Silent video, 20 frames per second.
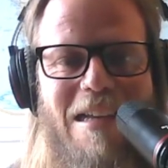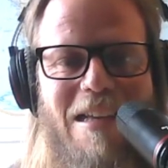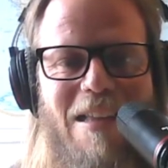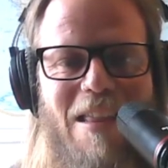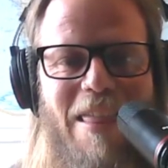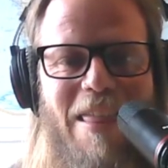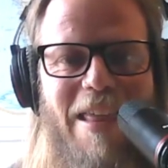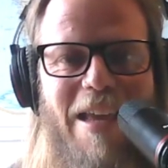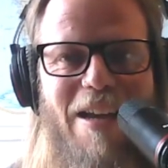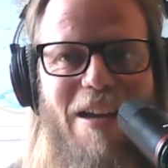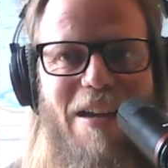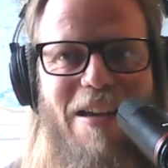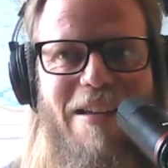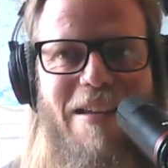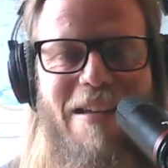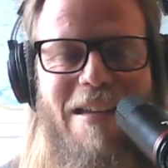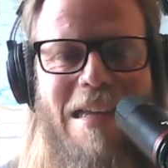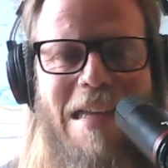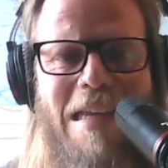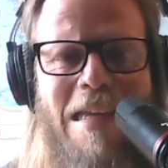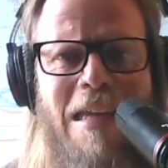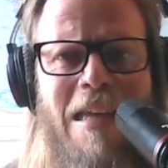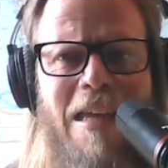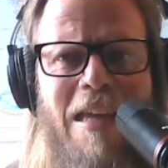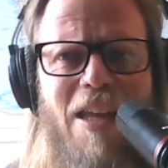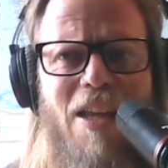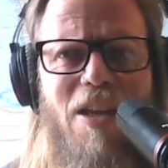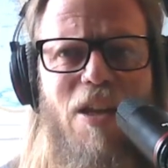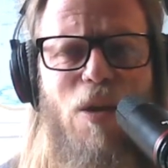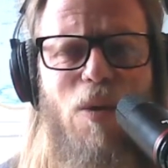I think
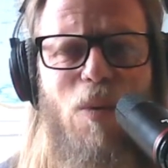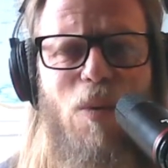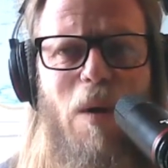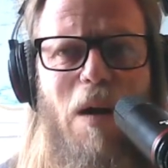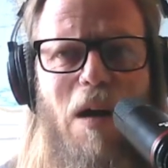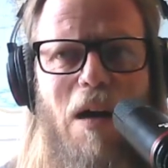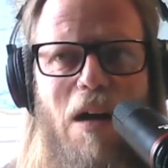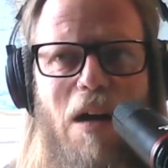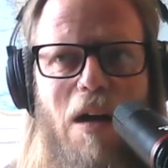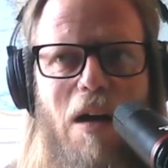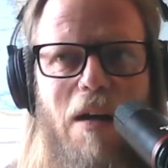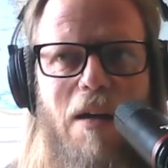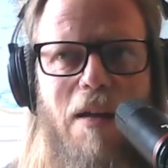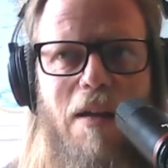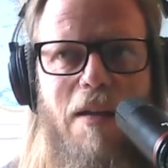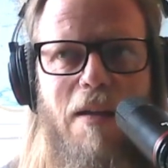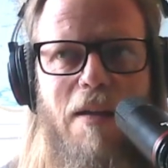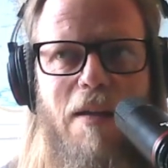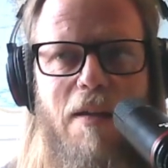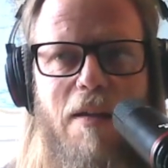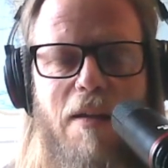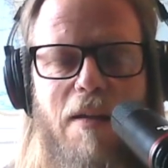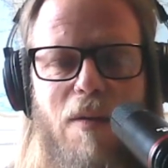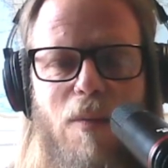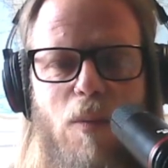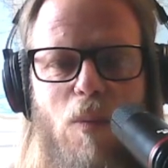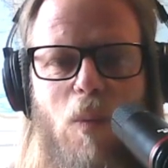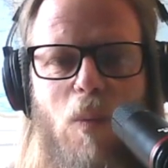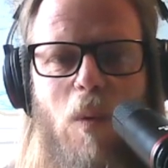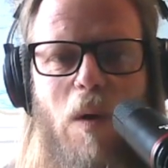you were
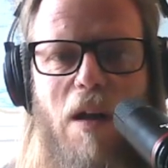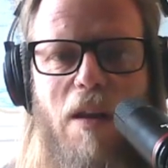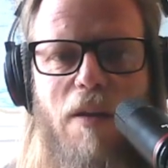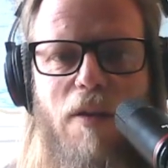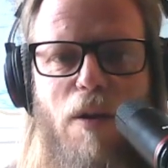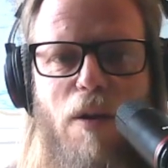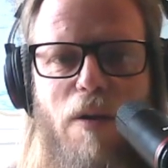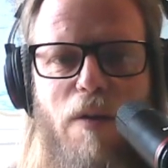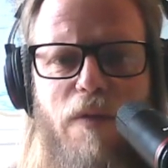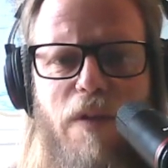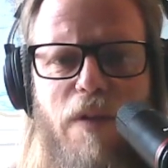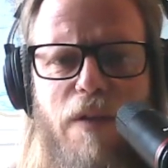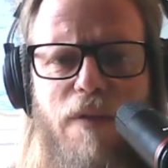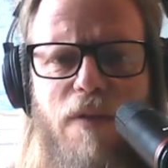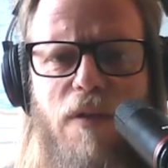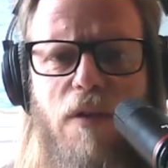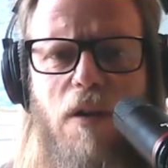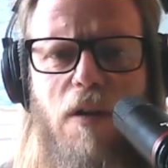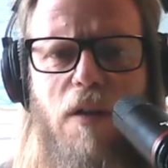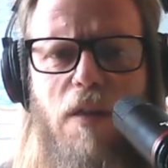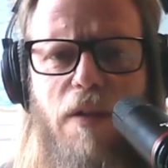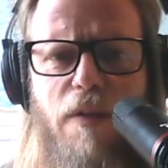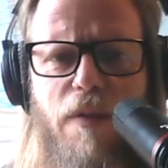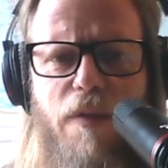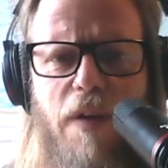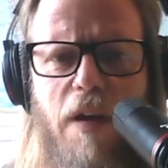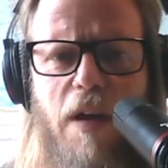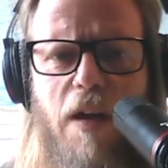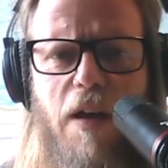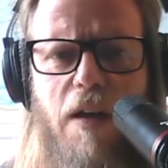one of, if not the
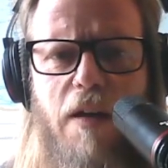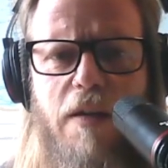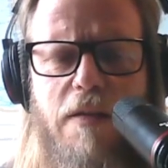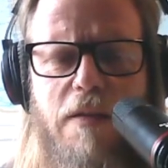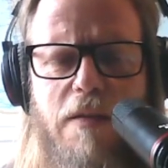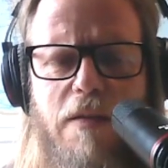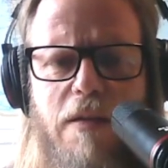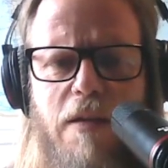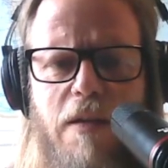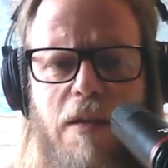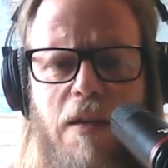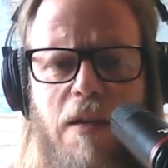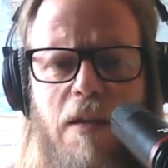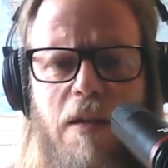first,